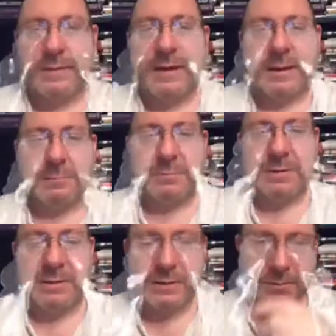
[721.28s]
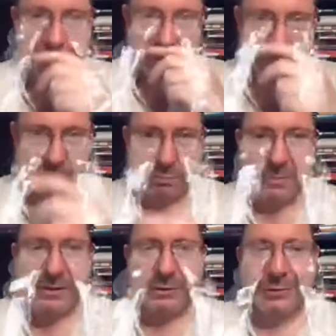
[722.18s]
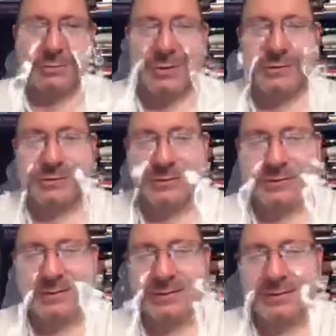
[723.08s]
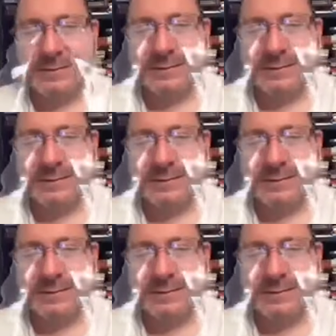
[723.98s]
about it being a medical emergency.